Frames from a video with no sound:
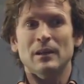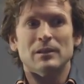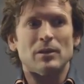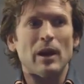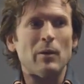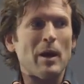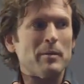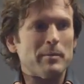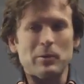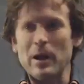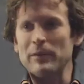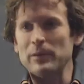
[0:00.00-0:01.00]
So anyway, I'm gonna be
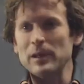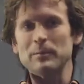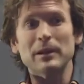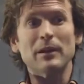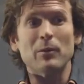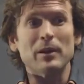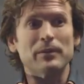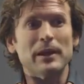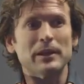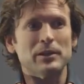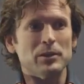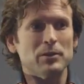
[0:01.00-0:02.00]
around for a little bit. I want to
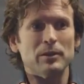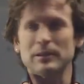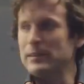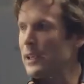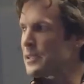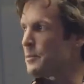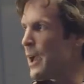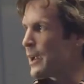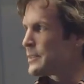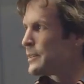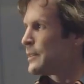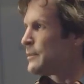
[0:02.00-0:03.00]
thank you and thanks
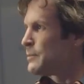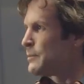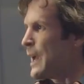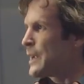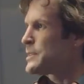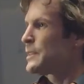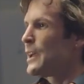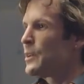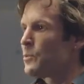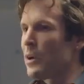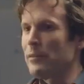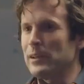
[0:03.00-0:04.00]
Max, Max
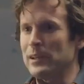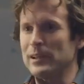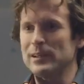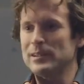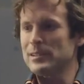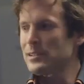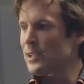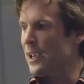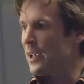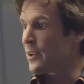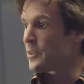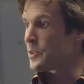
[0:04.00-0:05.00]
again wherever he is,
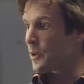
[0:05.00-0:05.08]
and also